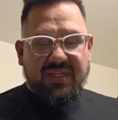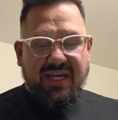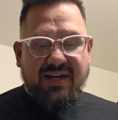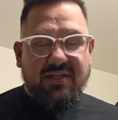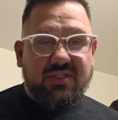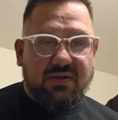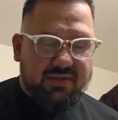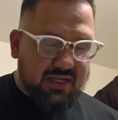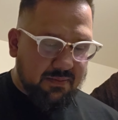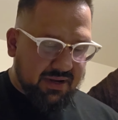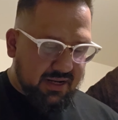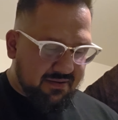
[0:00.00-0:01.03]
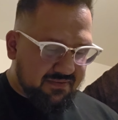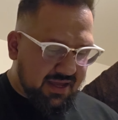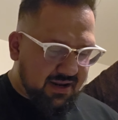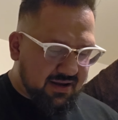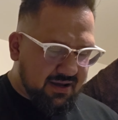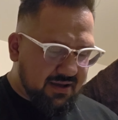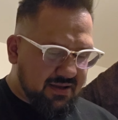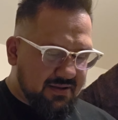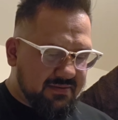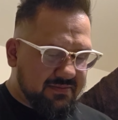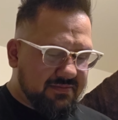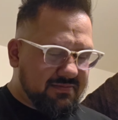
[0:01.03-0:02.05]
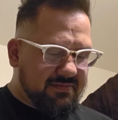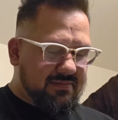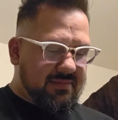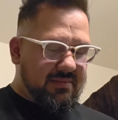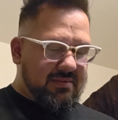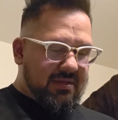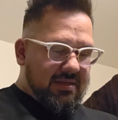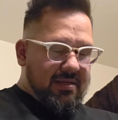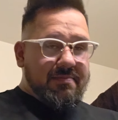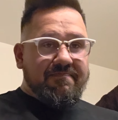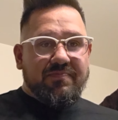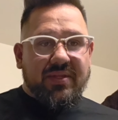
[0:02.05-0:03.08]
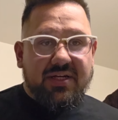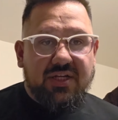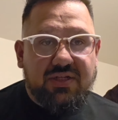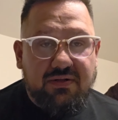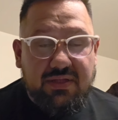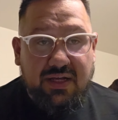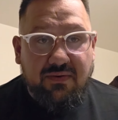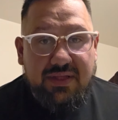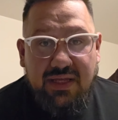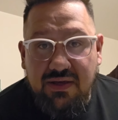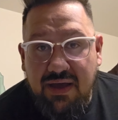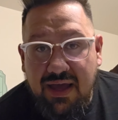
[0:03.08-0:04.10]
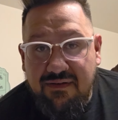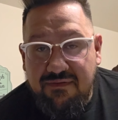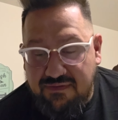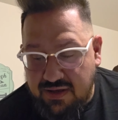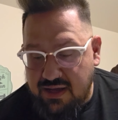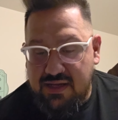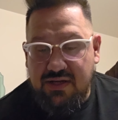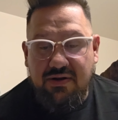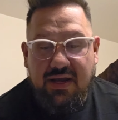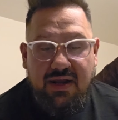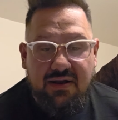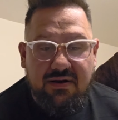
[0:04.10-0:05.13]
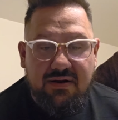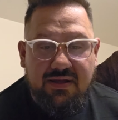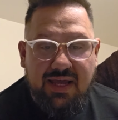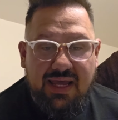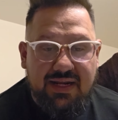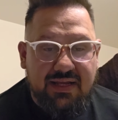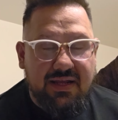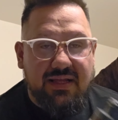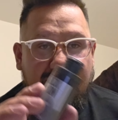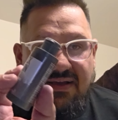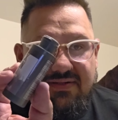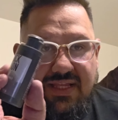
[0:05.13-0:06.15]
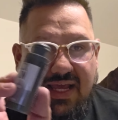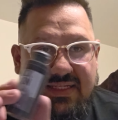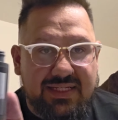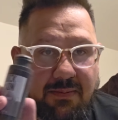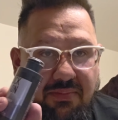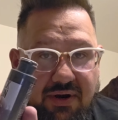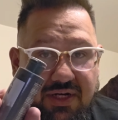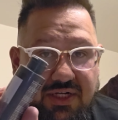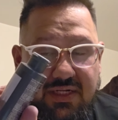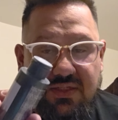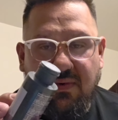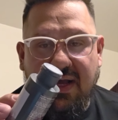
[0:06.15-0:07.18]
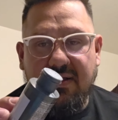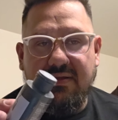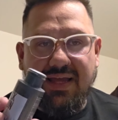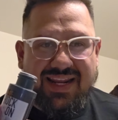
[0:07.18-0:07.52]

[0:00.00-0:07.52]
Kind of soaks up any of that additional liquid that you have in your hair, and it allows that separation as well.